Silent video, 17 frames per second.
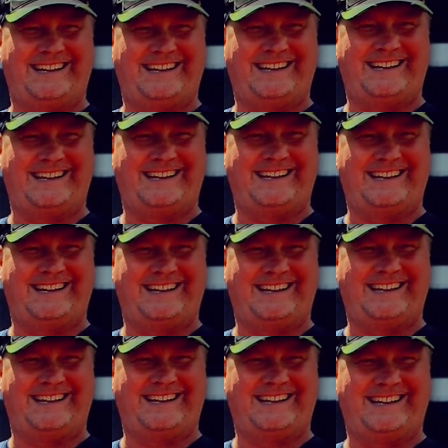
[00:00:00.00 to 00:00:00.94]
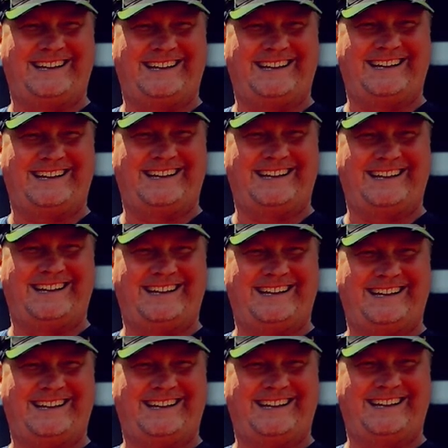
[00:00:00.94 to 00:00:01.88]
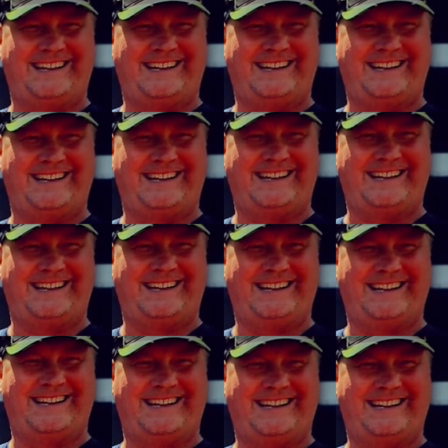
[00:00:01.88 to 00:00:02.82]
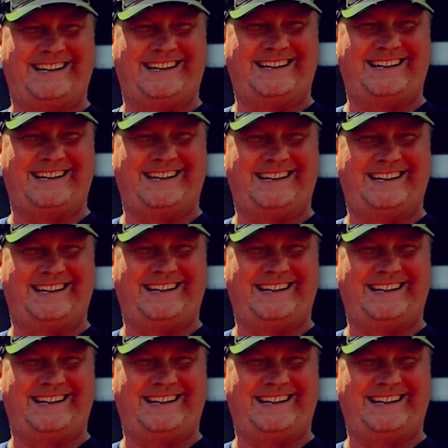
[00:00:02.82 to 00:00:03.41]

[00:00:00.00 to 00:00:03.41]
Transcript: [no speech]